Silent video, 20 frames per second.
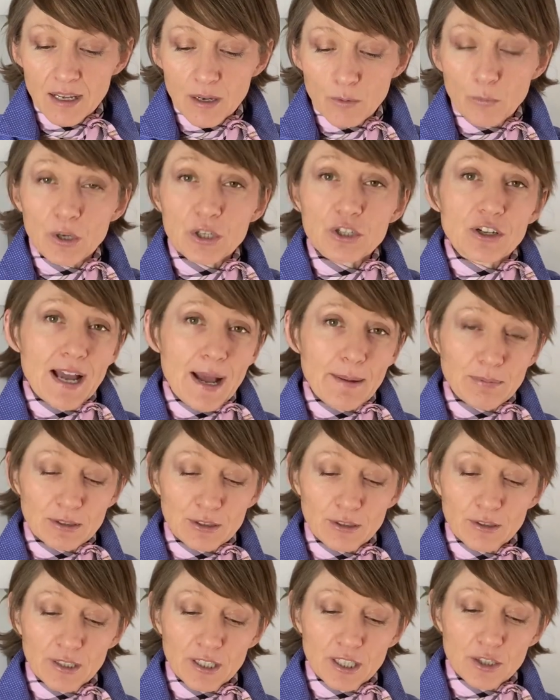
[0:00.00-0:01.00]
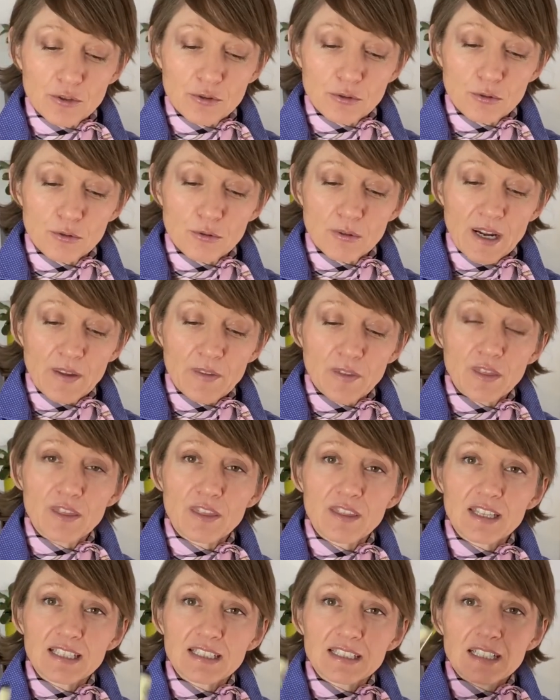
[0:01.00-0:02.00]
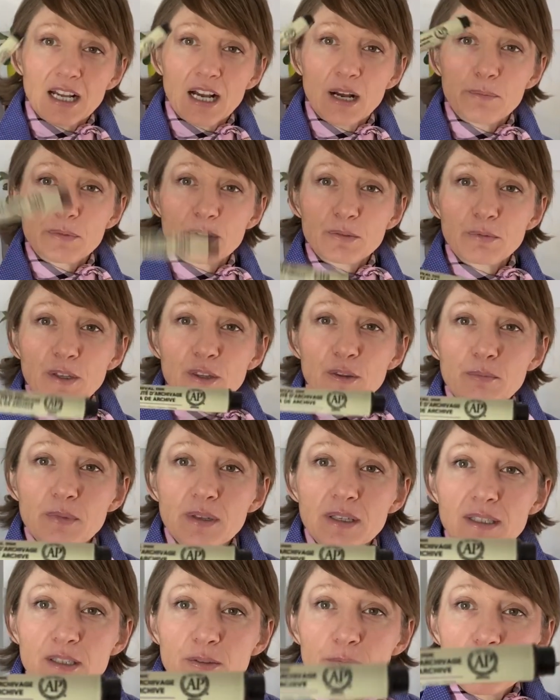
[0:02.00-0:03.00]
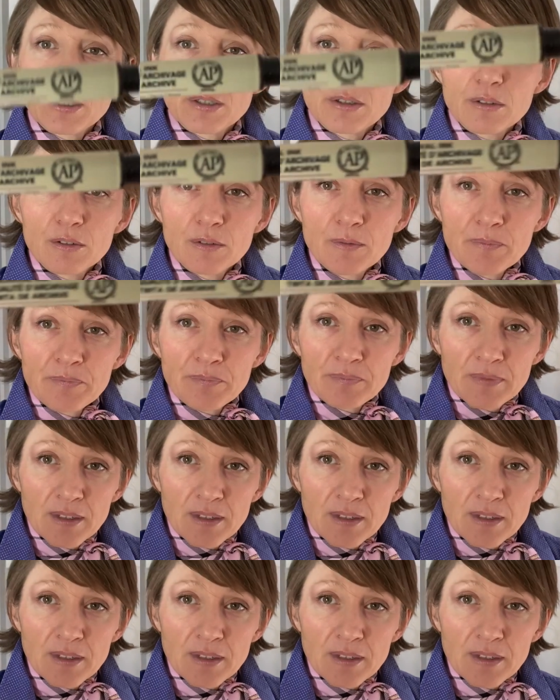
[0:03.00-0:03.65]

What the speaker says: which I absolutely adore, and this comes with me as well.